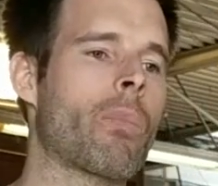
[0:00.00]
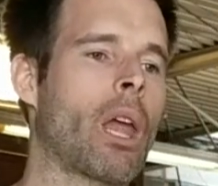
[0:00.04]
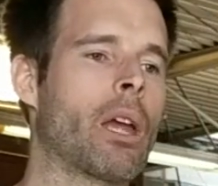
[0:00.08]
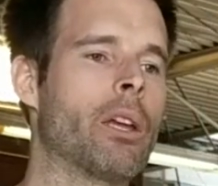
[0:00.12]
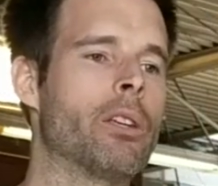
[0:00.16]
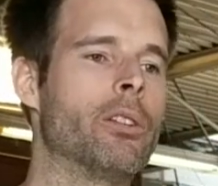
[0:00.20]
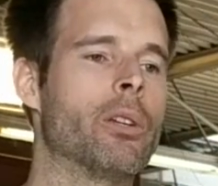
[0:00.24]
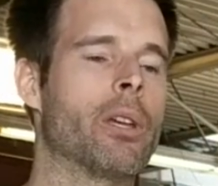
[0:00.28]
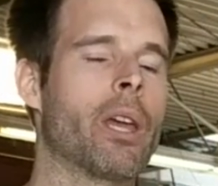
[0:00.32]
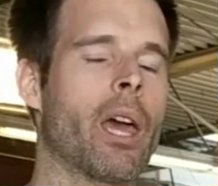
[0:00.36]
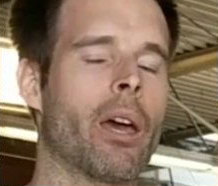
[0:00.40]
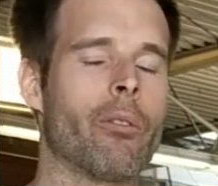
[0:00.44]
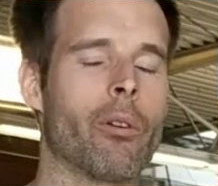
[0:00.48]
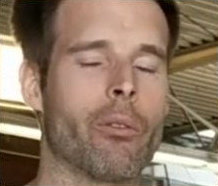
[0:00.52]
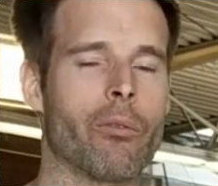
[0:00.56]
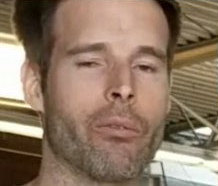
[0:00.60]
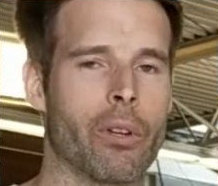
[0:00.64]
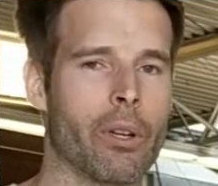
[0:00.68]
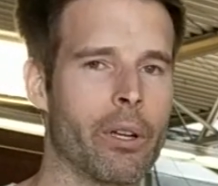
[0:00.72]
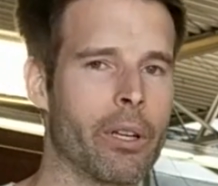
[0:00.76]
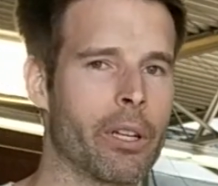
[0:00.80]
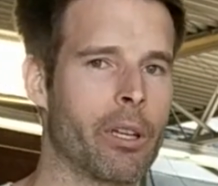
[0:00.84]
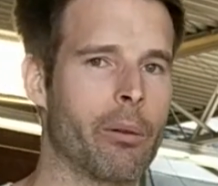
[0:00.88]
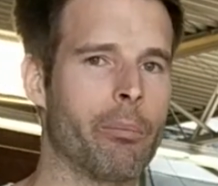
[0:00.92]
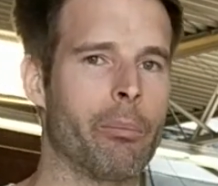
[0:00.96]
you have a
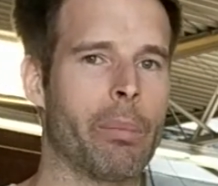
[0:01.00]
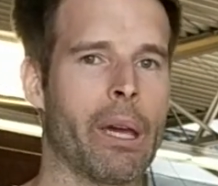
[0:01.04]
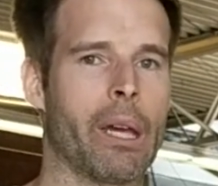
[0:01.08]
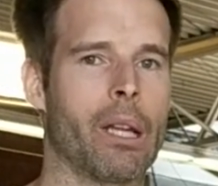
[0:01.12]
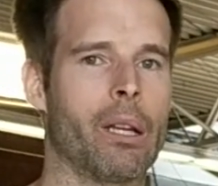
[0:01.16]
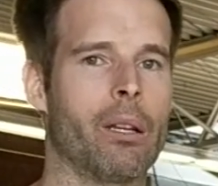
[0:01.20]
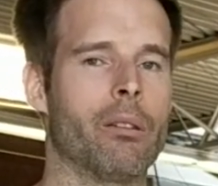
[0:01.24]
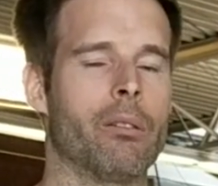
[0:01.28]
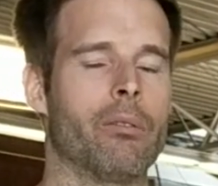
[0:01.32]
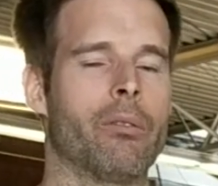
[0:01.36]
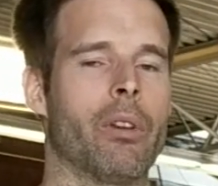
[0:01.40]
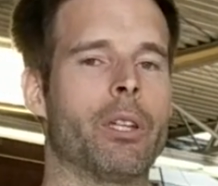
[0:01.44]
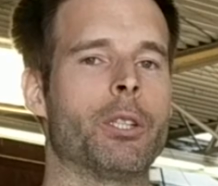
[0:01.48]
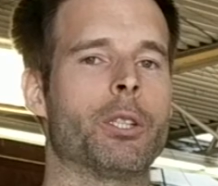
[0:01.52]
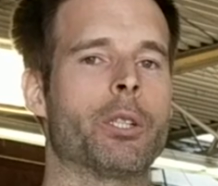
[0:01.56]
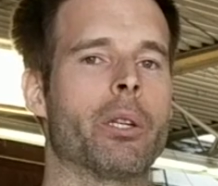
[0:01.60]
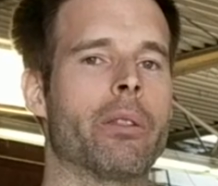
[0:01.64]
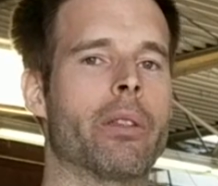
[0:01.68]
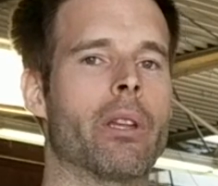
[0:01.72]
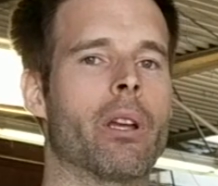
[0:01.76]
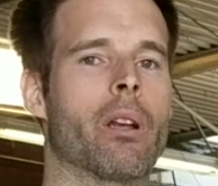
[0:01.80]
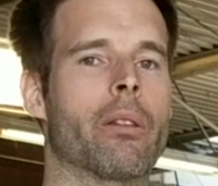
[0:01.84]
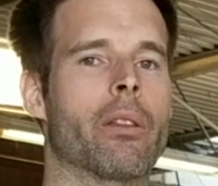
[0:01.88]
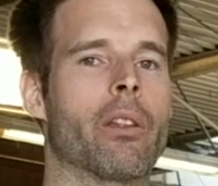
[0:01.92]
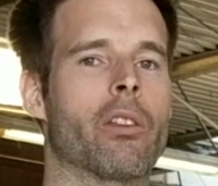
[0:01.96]
very competitive
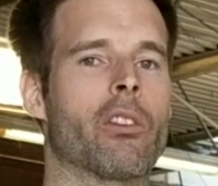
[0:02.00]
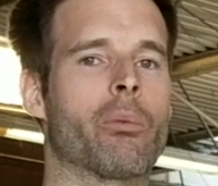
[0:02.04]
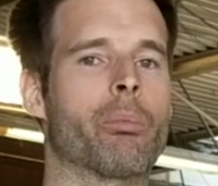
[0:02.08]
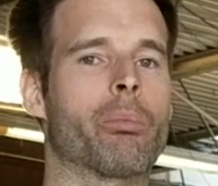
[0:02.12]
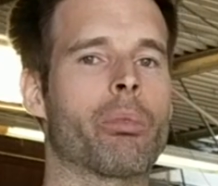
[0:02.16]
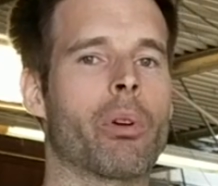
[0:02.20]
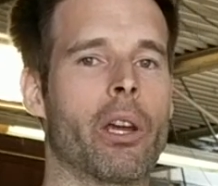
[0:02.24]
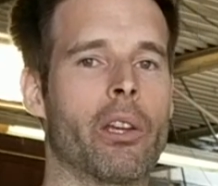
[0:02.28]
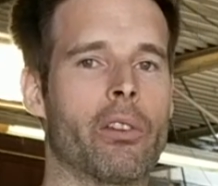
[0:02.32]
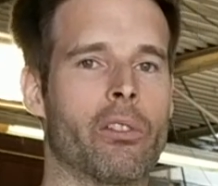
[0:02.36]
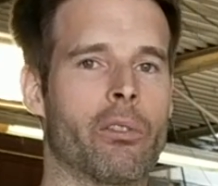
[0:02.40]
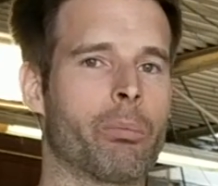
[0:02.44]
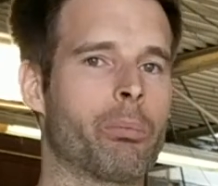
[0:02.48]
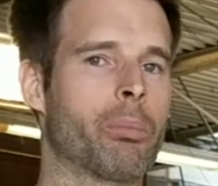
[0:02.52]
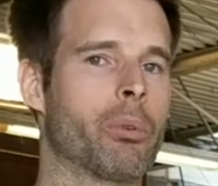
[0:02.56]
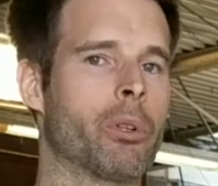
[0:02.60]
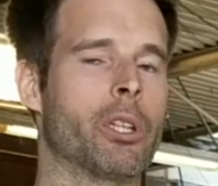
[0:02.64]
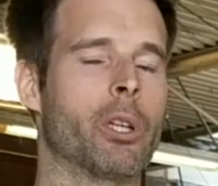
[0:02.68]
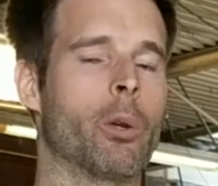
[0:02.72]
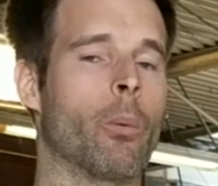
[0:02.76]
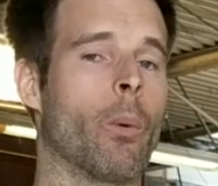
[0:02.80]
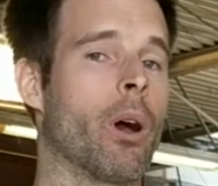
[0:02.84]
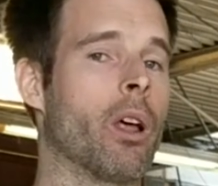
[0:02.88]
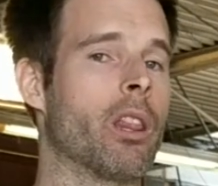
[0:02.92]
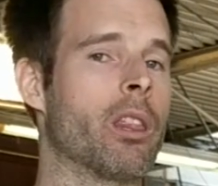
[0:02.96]
engine there that's priced
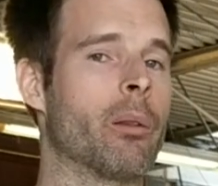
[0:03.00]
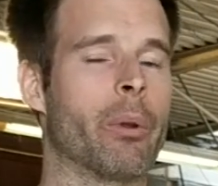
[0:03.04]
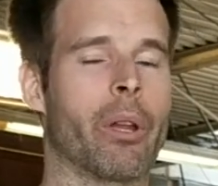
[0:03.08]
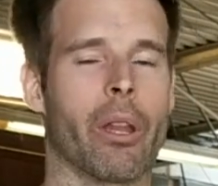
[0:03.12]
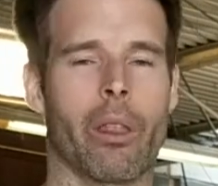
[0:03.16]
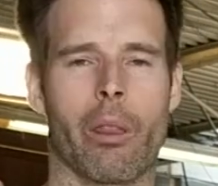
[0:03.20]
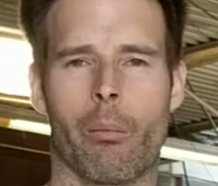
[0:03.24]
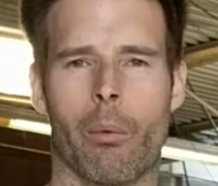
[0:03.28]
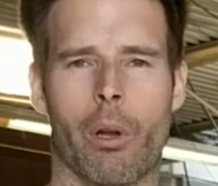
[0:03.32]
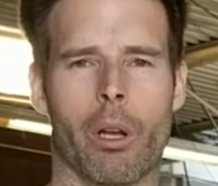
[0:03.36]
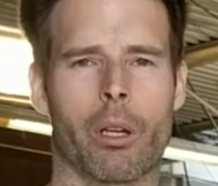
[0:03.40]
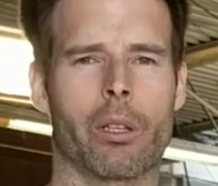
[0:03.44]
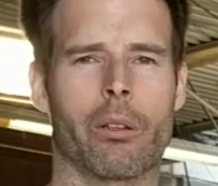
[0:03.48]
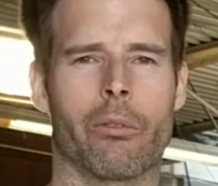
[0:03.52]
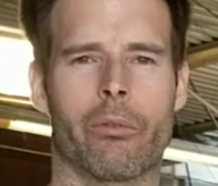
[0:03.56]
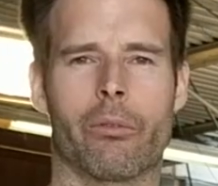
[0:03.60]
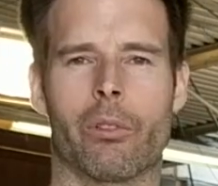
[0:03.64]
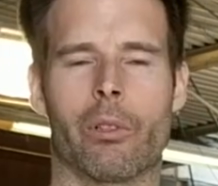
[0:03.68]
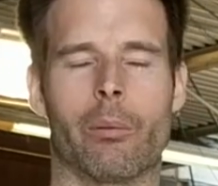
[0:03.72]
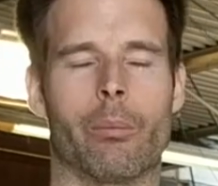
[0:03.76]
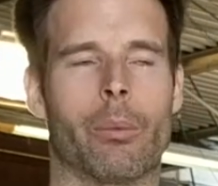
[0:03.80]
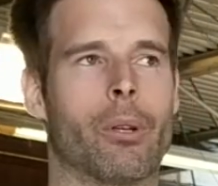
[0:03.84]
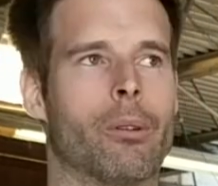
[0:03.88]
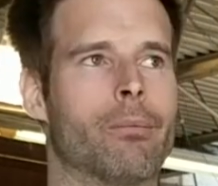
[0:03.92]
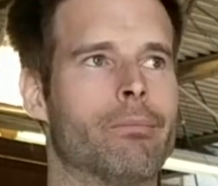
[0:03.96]
pretty well. They've been on the market
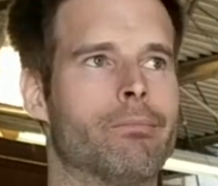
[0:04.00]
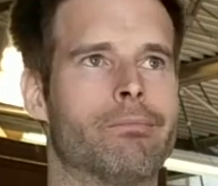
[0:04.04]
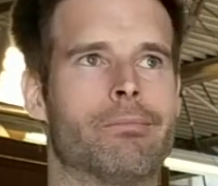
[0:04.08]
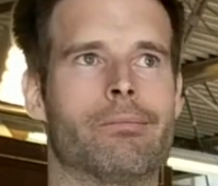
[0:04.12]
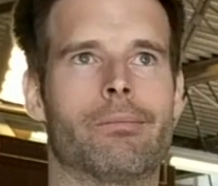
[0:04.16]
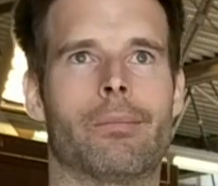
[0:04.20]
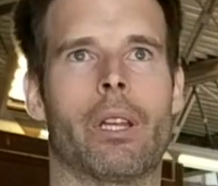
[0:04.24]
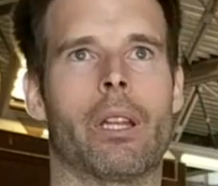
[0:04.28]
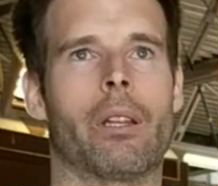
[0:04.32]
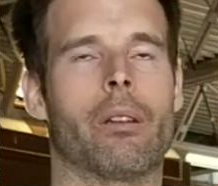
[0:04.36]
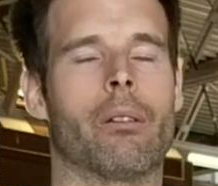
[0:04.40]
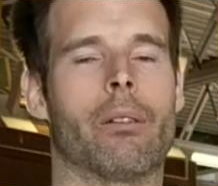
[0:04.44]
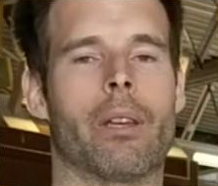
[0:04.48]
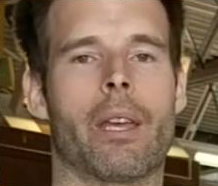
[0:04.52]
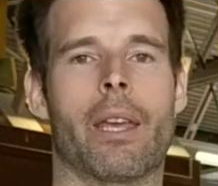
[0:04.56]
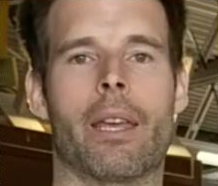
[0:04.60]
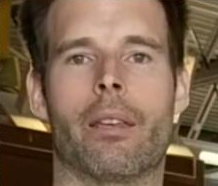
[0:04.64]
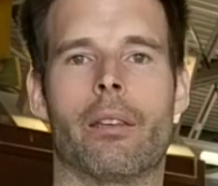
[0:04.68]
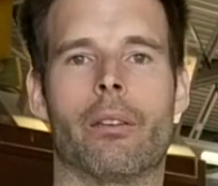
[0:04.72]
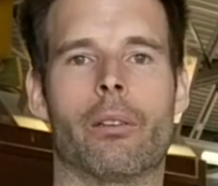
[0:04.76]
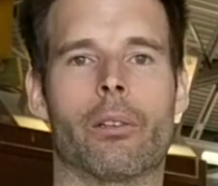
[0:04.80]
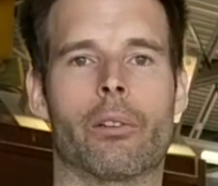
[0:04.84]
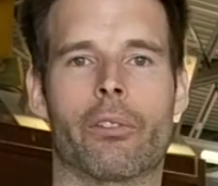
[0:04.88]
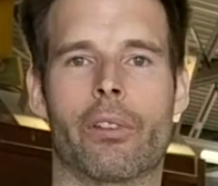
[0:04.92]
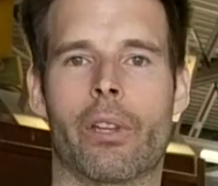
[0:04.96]
for about
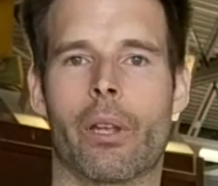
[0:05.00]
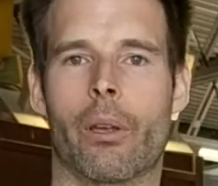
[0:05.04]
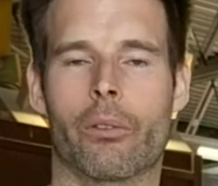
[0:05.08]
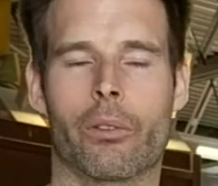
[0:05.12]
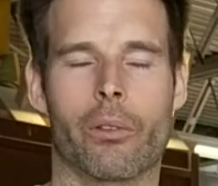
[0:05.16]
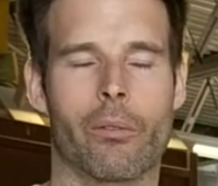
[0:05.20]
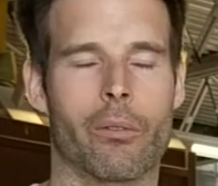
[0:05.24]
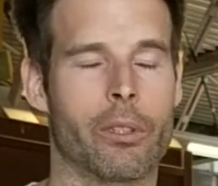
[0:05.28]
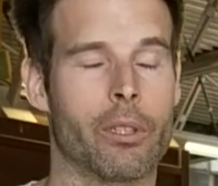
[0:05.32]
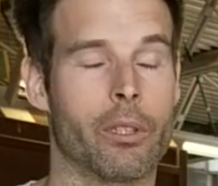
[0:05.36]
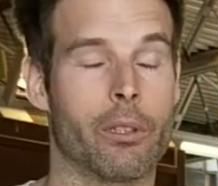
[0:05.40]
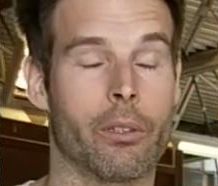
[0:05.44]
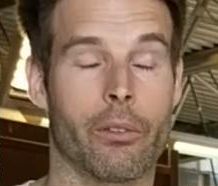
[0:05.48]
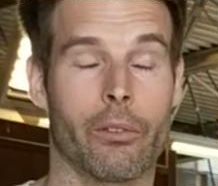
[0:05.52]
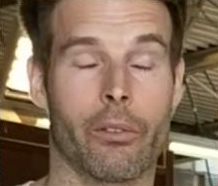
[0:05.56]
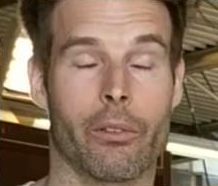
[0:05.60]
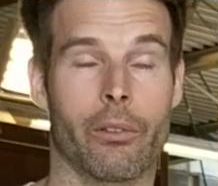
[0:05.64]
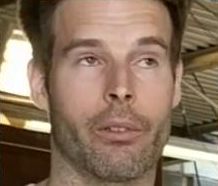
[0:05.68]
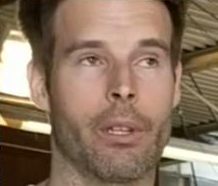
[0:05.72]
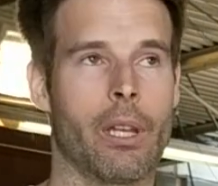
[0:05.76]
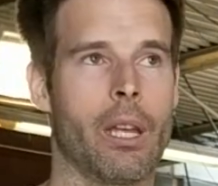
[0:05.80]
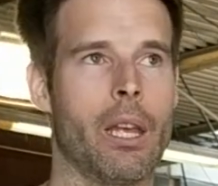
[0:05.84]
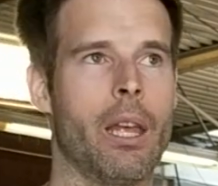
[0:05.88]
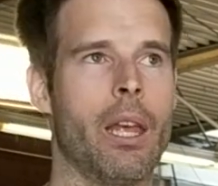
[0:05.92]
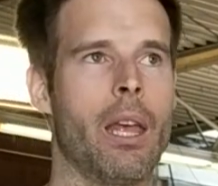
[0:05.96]
8 years now, 7 years,
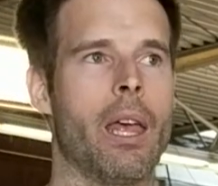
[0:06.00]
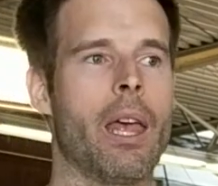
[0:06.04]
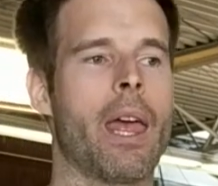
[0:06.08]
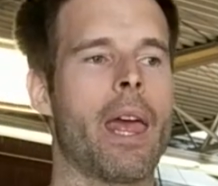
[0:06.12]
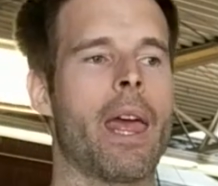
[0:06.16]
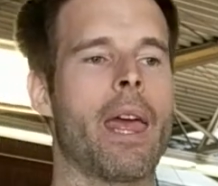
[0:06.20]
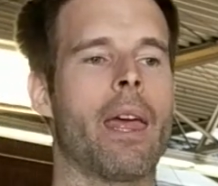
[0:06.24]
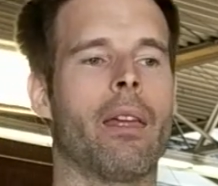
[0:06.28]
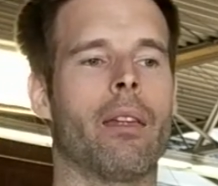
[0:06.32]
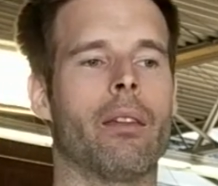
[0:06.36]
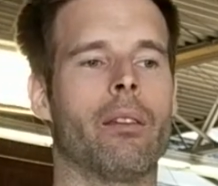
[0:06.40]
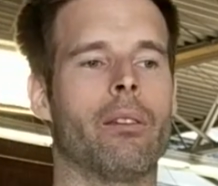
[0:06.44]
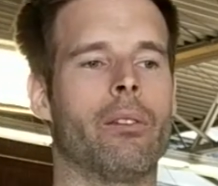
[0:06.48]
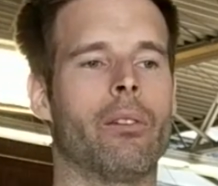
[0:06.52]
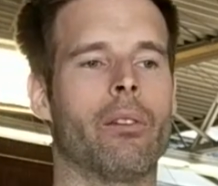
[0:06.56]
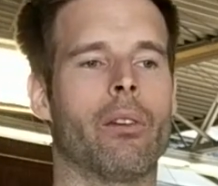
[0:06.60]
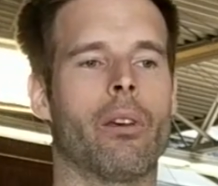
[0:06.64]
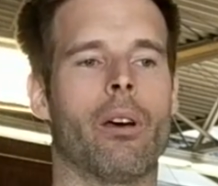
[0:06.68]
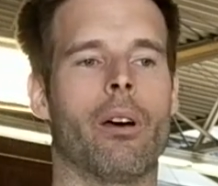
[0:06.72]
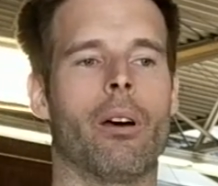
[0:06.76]
and